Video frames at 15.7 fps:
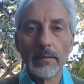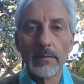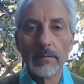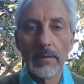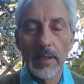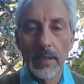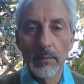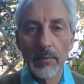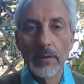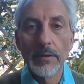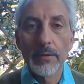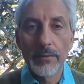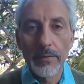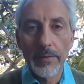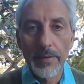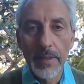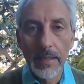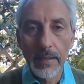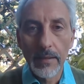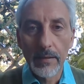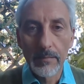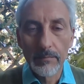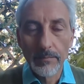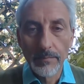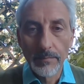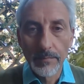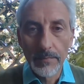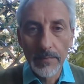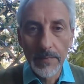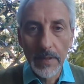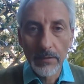Well, I want you to think
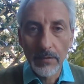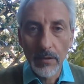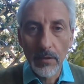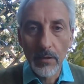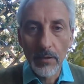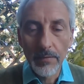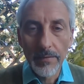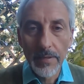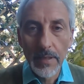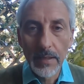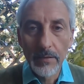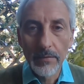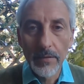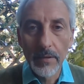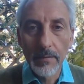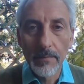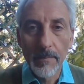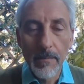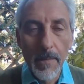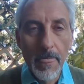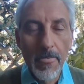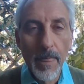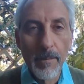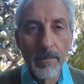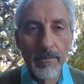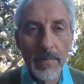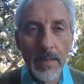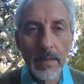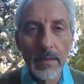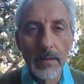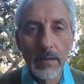there's a lot of things that,
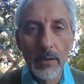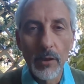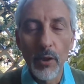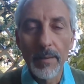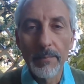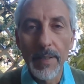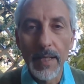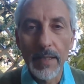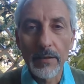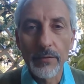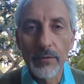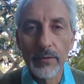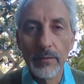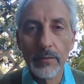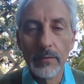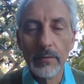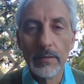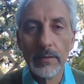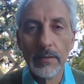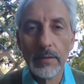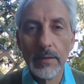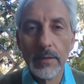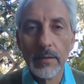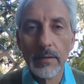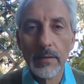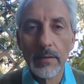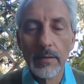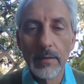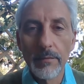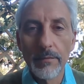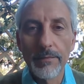going back to
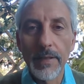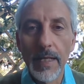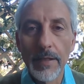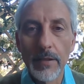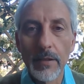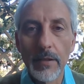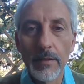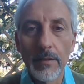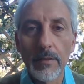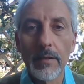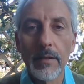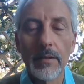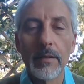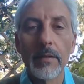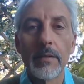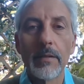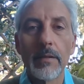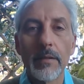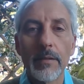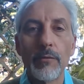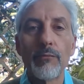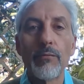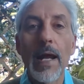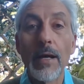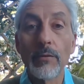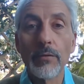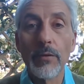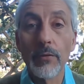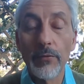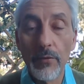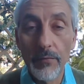the flat earth, that the
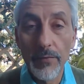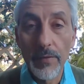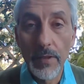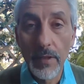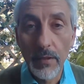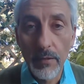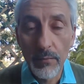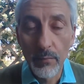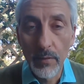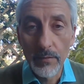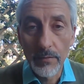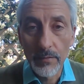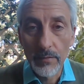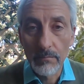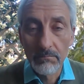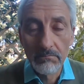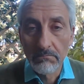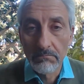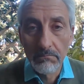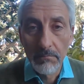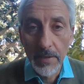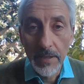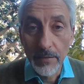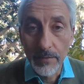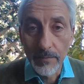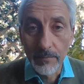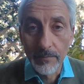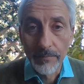roundness of the earth was hidden